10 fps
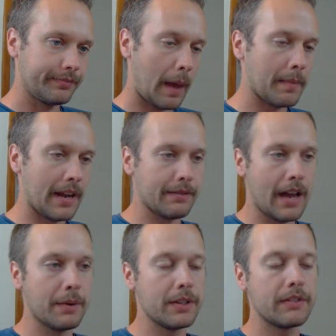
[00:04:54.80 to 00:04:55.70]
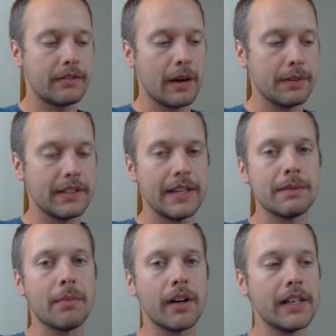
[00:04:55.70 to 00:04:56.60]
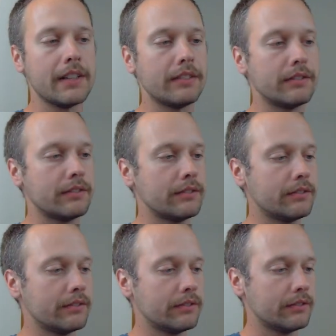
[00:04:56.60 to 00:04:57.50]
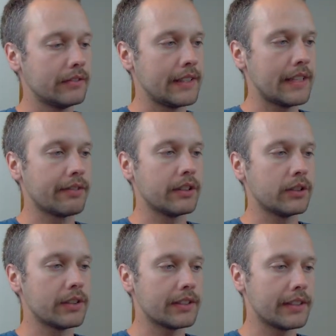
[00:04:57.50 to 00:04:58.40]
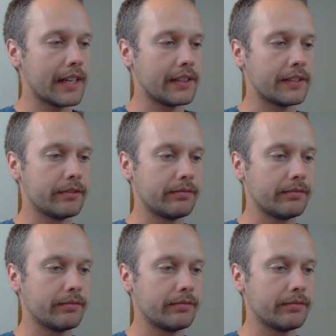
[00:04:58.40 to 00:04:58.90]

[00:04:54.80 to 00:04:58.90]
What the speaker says: I would say it's muddy. It definitely looks kind of